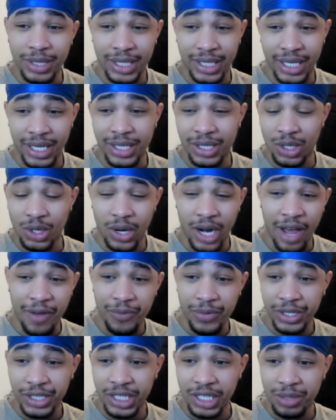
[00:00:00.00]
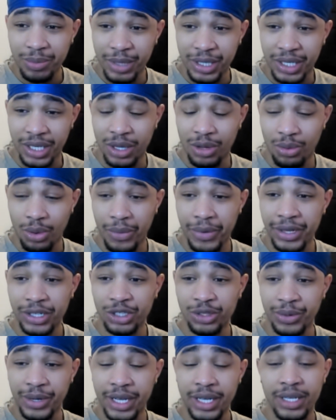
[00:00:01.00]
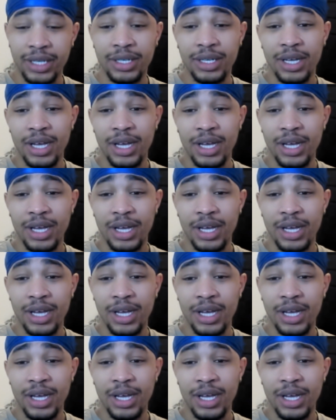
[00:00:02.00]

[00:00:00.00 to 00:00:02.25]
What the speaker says: season on average he's missing through injury.